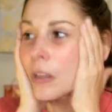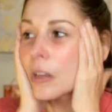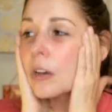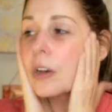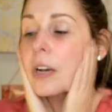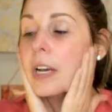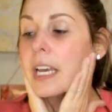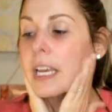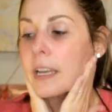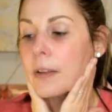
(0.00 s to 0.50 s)

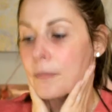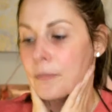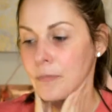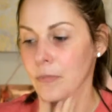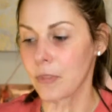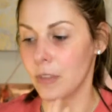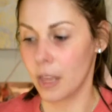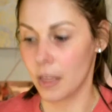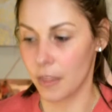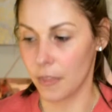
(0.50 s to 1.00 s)
Okay,
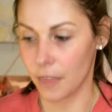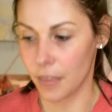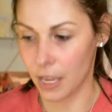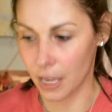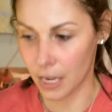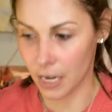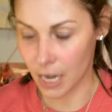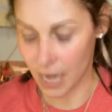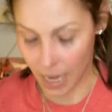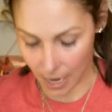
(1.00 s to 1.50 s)

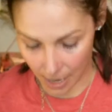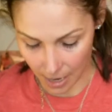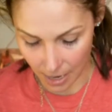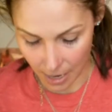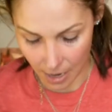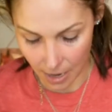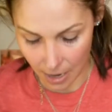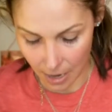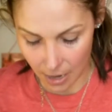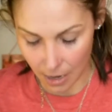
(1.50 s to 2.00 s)
then
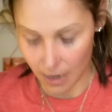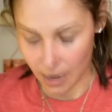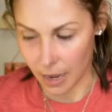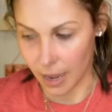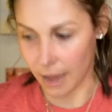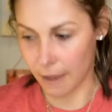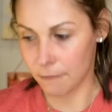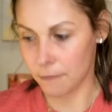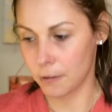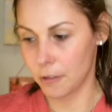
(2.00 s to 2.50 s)

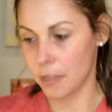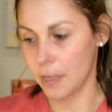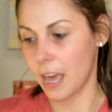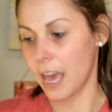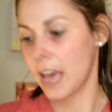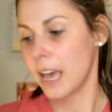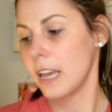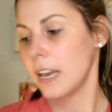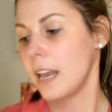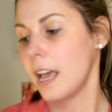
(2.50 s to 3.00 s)
after
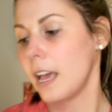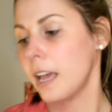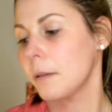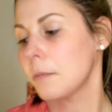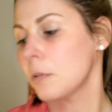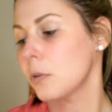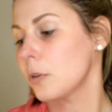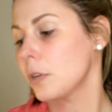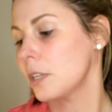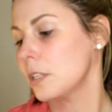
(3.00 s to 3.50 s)
that,
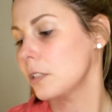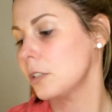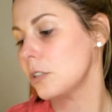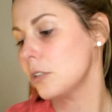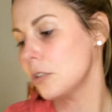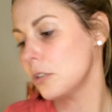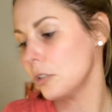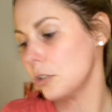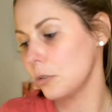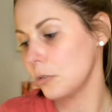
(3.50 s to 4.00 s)
I'm going
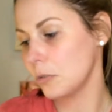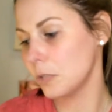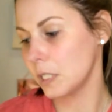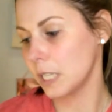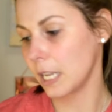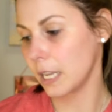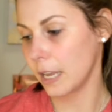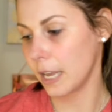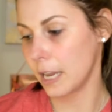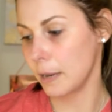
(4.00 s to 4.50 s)
to use
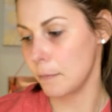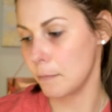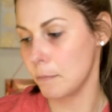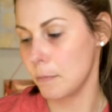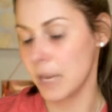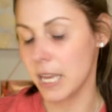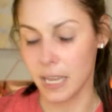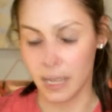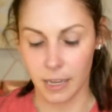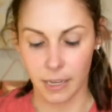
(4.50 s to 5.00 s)
a
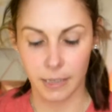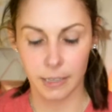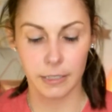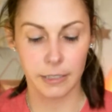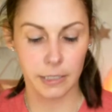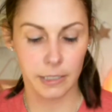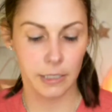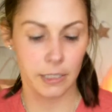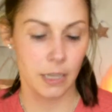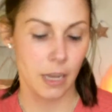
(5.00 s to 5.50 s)

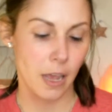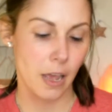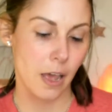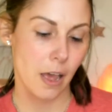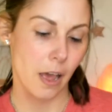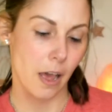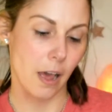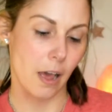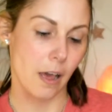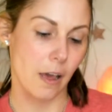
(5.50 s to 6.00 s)
mix
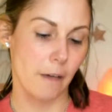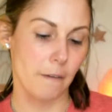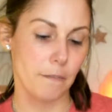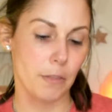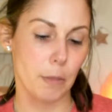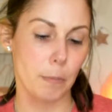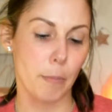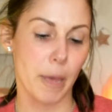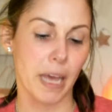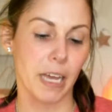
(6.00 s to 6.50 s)
of
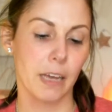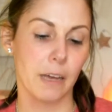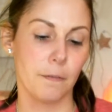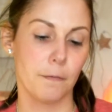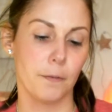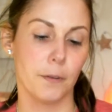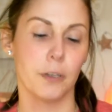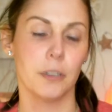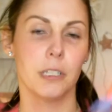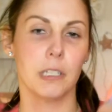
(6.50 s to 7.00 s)
the Becca
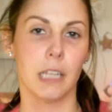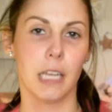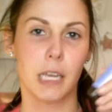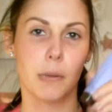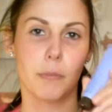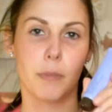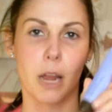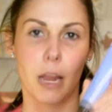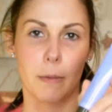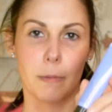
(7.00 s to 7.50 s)
First
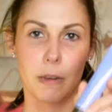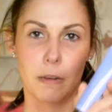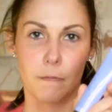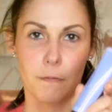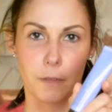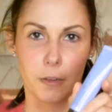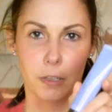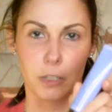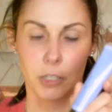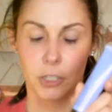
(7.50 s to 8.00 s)
Light Priming
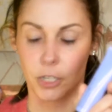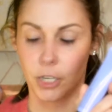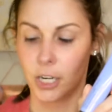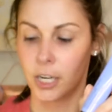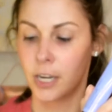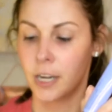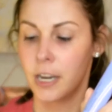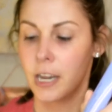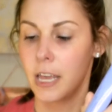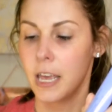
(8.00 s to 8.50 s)

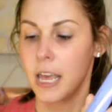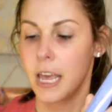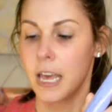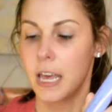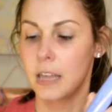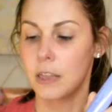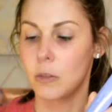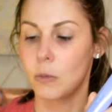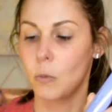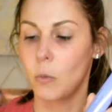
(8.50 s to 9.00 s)
Filter
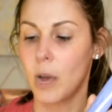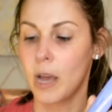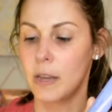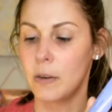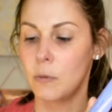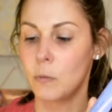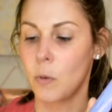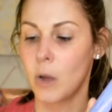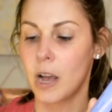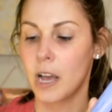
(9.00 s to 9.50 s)
and the Wet
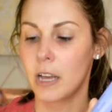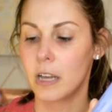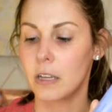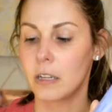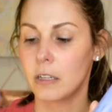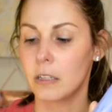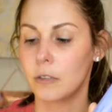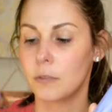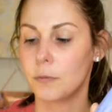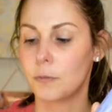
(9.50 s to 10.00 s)
n
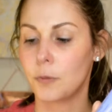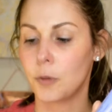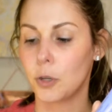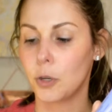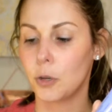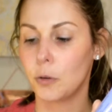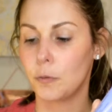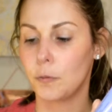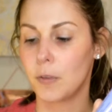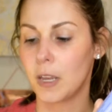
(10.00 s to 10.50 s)
Wild
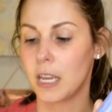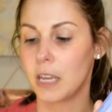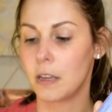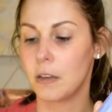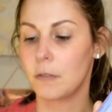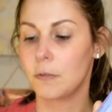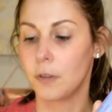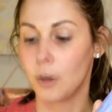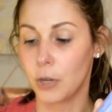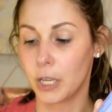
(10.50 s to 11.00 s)
Photo
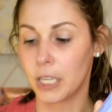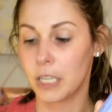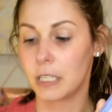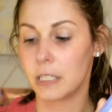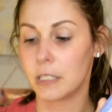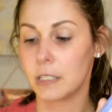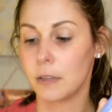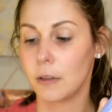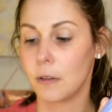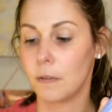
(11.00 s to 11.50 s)

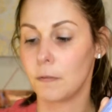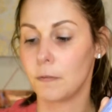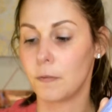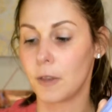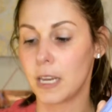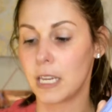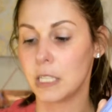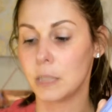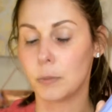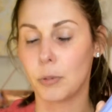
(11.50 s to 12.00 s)
Focus
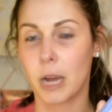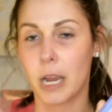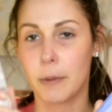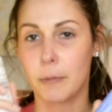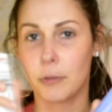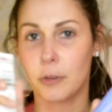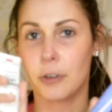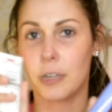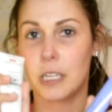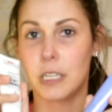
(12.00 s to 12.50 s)
Face
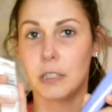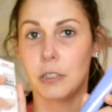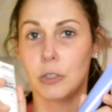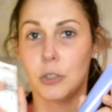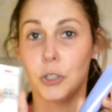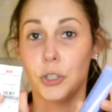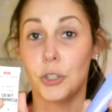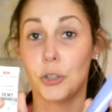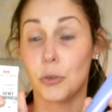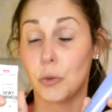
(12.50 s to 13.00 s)
Primer in
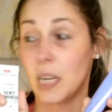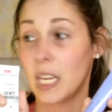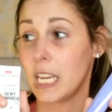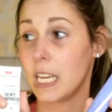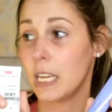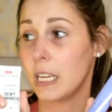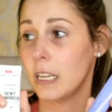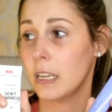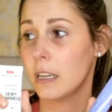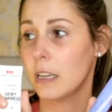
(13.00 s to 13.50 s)

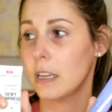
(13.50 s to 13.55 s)
Dewy.